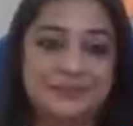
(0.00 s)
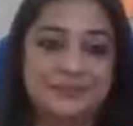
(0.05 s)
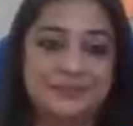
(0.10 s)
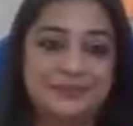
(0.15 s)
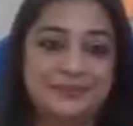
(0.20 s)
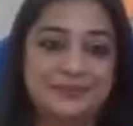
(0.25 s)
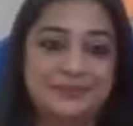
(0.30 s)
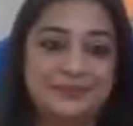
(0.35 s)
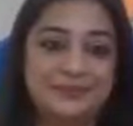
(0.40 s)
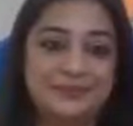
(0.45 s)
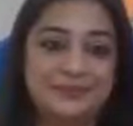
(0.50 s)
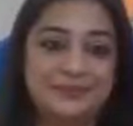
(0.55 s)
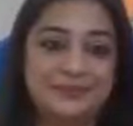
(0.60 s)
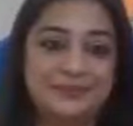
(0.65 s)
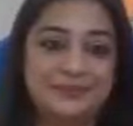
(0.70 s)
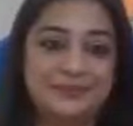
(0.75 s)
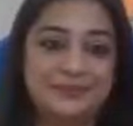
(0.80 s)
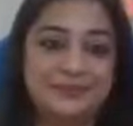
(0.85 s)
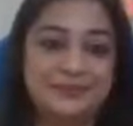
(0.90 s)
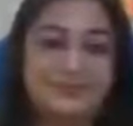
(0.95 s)

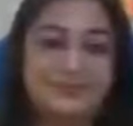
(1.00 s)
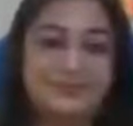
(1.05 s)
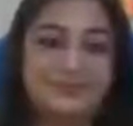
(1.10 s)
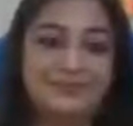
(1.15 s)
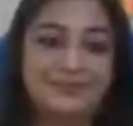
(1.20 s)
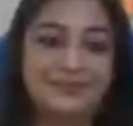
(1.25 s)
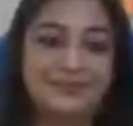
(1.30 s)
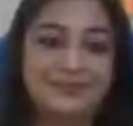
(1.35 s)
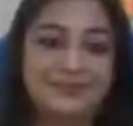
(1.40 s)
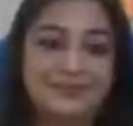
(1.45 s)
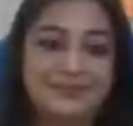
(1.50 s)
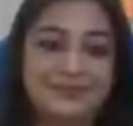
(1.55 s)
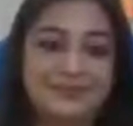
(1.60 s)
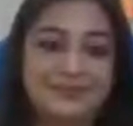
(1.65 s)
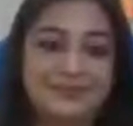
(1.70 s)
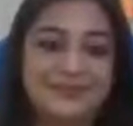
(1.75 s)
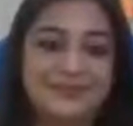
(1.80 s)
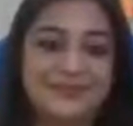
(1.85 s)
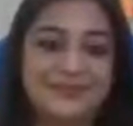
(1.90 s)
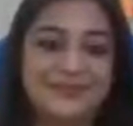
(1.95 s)

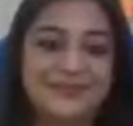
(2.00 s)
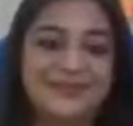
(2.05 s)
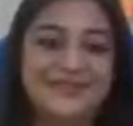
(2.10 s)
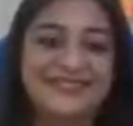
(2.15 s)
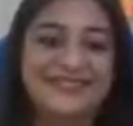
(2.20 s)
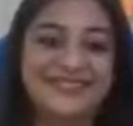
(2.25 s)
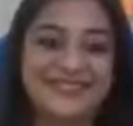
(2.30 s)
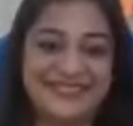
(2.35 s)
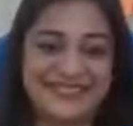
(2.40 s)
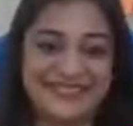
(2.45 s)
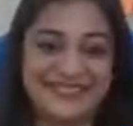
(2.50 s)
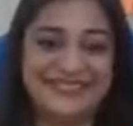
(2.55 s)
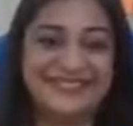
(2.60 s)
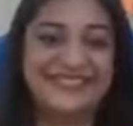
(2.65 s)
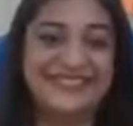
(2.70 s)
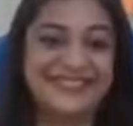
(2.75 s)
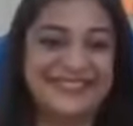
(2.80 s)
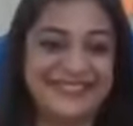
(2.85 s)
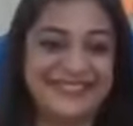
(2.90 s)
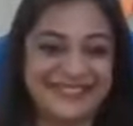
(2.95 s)

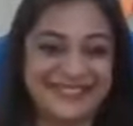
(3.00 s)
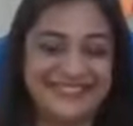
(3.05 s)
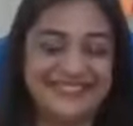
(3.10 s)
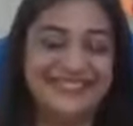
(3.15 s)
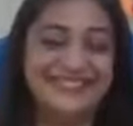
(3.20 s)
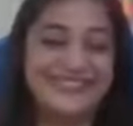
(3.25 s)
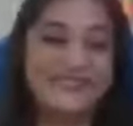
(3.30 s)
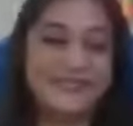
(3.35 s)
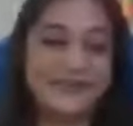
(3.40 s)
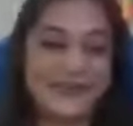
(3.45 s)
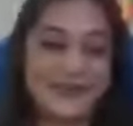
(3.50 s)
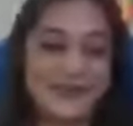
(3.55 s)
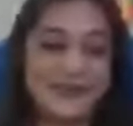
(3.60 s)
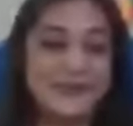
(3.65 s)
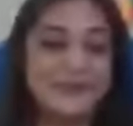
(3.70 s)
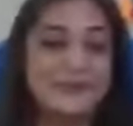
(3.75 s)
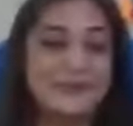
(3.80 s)
[no speech]